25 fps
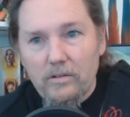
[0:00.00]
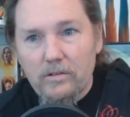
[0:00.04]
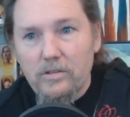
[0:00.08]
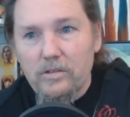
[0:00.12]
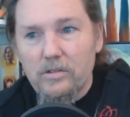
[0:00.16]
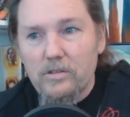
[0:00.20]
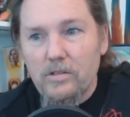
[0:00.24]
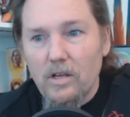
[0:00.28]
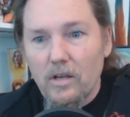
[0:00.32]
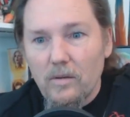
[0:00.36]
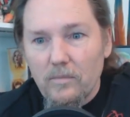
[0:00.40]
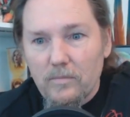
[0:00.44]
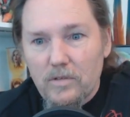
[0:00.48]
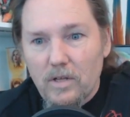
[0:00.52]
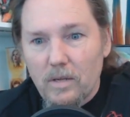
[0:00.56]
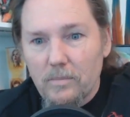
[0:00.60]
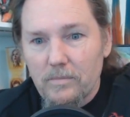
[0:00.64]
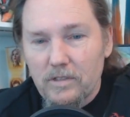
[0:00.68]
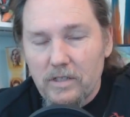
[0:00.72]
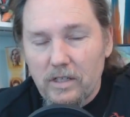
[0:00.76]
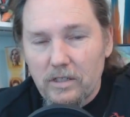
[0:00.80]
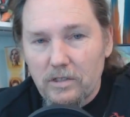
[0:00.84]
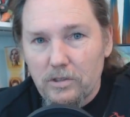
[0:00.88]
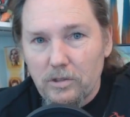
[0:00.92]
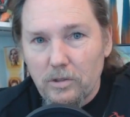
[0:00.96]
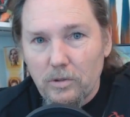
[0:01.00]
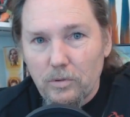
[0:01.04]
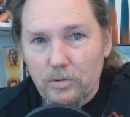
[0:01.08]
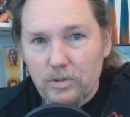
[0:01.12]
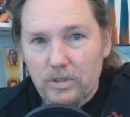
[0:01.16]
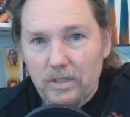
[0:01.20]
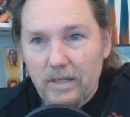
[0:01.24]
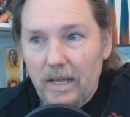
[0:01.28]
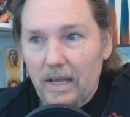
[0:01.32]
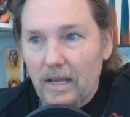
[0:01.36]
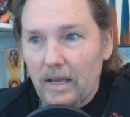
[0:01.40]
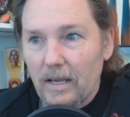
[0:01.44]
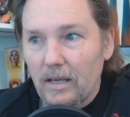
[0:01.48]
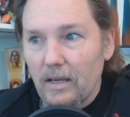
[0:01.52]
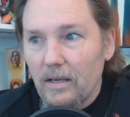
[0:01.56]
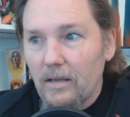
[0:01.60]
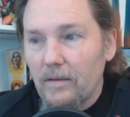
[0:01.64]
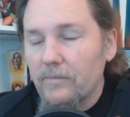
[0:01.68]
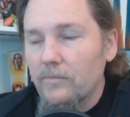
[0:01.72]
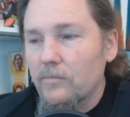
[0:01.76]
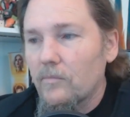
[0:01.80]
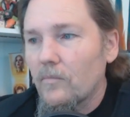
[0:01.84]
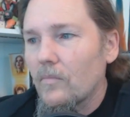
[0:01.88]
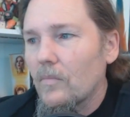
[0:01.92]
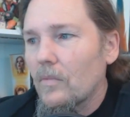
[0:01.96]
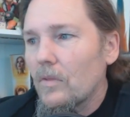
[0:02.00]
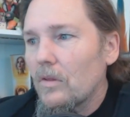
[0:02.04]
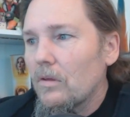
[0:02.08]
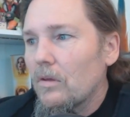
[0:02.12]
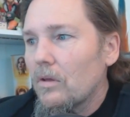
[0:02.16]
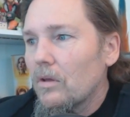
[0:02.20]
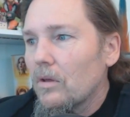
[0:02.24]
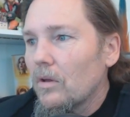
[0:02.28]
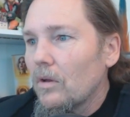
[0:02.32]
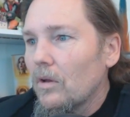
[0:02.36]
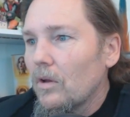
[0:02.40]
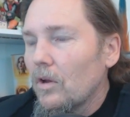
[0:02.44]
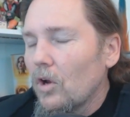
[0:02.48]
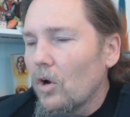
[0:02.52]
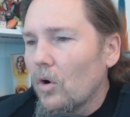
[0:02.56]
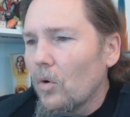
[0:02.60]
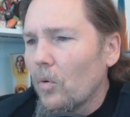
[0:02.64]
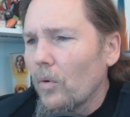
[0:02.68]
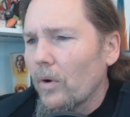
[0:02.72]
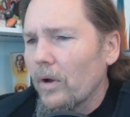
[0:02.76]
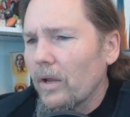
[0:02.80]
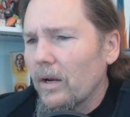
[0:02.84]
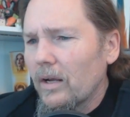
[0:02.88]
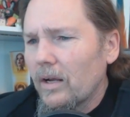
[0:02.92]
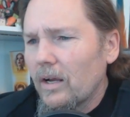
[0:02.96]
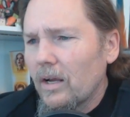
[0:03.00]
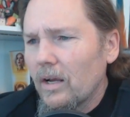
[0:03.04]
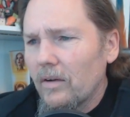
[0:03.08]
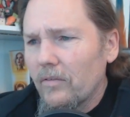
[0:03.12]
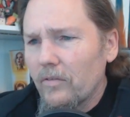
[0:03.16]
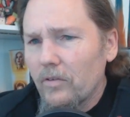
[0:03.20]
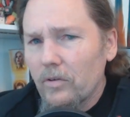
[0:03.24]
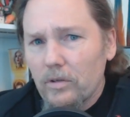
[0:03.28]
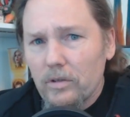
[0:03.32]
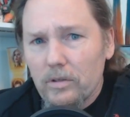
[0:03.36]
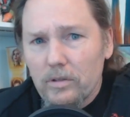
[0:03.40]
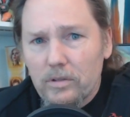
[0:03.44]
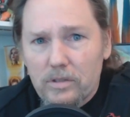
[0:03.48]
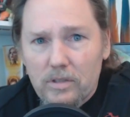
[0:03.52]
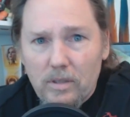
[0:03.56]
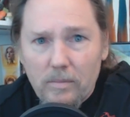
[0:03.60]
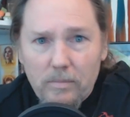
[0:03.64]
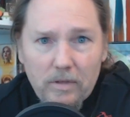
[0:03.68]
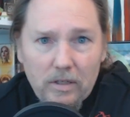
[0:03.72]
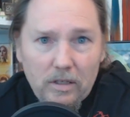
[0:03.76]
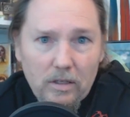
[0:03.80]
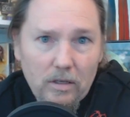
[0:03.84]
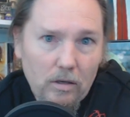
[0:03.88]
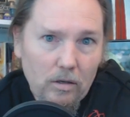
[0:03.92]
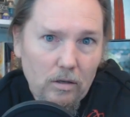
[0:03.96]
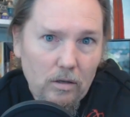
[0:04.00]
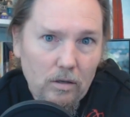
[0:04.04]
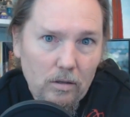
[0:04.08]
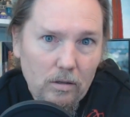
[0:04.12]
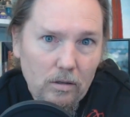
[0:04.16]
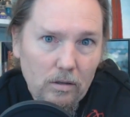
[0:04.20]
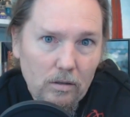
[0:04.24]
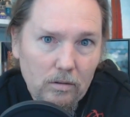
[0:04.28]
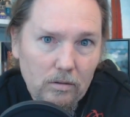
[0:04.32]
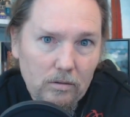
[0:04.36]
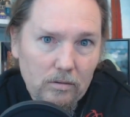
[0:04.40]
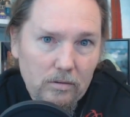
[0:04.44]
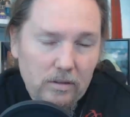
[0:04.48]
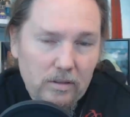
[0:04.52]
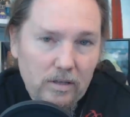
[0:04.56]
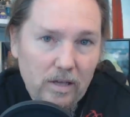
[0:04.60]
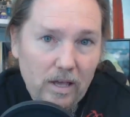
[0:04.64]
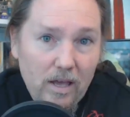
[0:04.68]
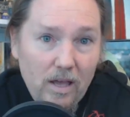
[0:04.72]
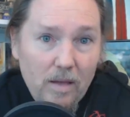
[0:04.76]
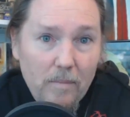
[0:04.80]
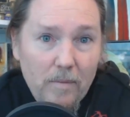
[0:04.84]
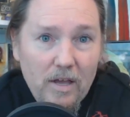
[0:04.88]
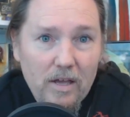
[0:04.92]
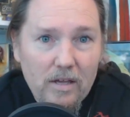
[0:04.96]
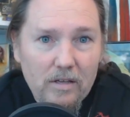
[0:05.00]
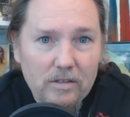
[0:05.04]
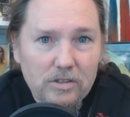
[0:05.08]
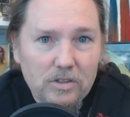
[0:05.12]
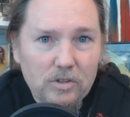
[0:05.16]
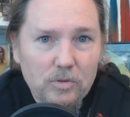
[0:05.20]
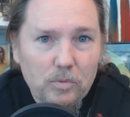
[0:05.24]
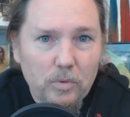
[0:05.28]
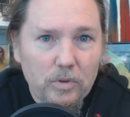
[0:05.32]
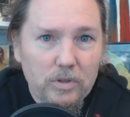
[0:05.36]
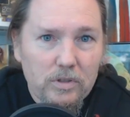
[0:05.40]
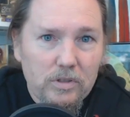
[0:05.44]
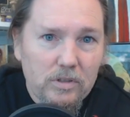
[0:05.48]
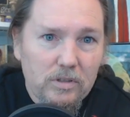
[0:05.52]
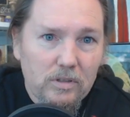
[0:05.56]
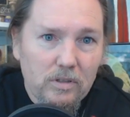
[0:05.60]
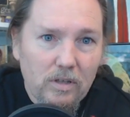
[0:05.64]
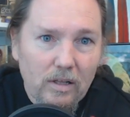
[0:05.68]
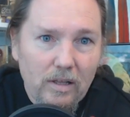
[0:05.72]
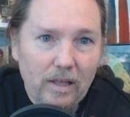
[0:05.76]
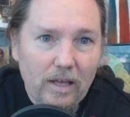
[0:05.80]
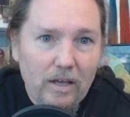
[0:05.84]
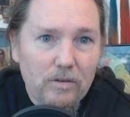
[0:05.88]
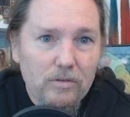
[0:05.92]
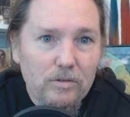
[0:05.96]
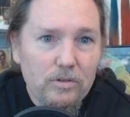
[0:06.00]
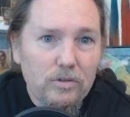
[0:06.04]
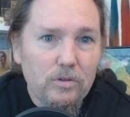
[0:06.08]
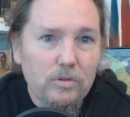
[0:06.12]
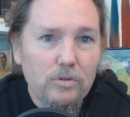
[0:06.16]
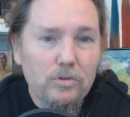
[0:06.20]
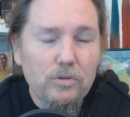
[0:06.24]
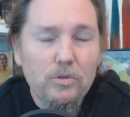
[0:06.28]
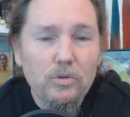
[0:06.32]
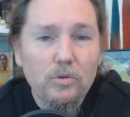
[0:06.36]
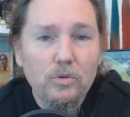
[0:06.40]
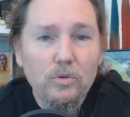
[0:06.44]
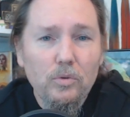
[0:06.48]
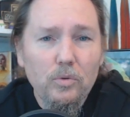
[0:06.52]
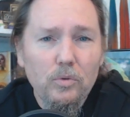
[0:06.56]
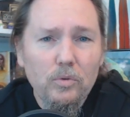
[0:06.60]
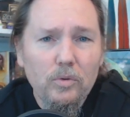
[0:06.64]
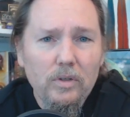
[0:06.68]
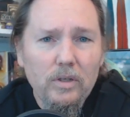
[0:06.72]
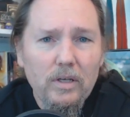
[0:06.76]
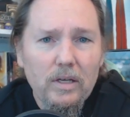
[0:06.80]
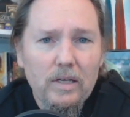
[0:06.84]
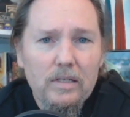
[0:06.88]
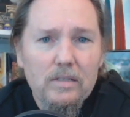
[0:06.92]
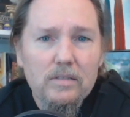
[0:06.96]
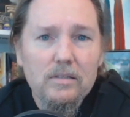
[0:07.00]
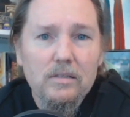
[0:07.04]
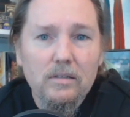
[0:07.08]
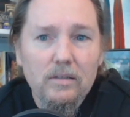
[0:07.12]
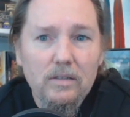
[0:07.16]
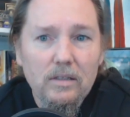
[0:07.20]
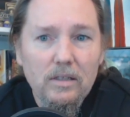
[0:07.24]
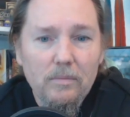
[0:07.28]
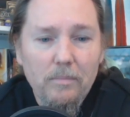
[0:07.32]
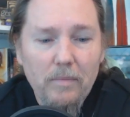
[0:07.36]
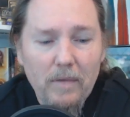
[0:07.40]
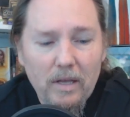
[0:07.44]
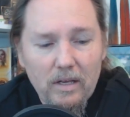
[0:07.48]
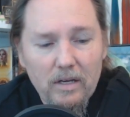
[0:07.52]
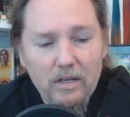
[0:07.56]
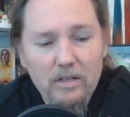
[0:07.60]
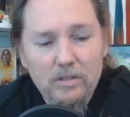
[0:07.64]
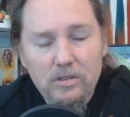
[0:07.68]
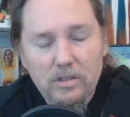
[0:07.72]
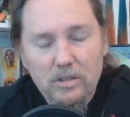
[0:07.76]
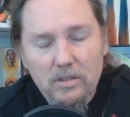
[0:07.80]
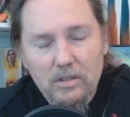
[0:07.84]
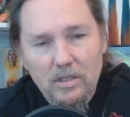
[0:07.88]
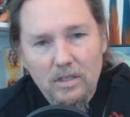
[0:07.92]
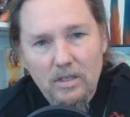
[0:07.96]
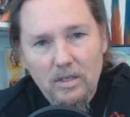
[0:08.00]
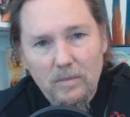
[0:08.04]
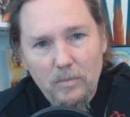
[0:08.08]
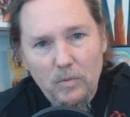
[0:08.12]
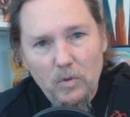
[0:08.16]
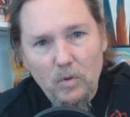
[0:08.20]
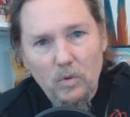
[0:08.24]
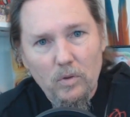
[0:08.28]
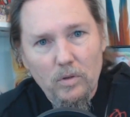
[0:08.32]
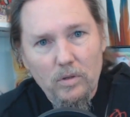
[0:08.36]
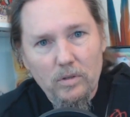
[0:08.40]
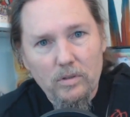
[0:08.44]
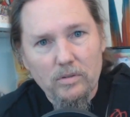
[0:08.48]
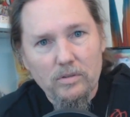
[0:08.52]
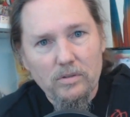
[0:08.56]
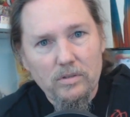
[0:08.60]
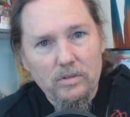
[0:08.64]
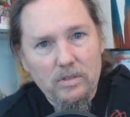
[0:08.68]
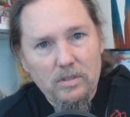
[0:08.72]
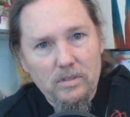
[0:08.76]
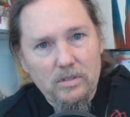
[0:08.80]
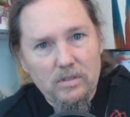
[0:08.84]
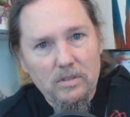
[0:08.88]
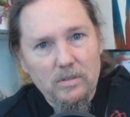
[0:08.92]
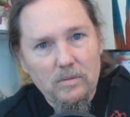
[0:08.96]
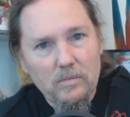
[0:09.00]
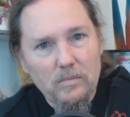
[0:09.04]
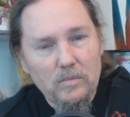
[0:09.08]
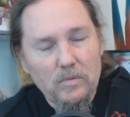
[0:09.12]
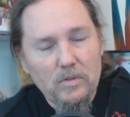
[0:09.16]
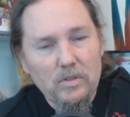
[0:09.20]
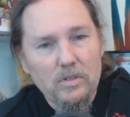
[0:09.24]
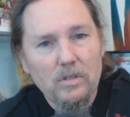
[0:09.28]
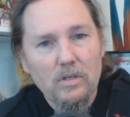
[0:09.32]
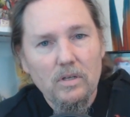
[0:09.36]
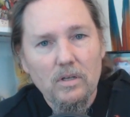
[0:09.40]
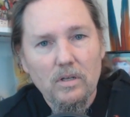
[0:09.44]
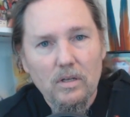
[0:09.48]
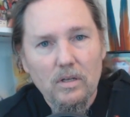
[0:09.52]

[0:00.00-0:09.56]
there, this is Tom, Tom's Tech Show. Today, we're going to cover something called KMS, which allows you to easily manage and keep your systems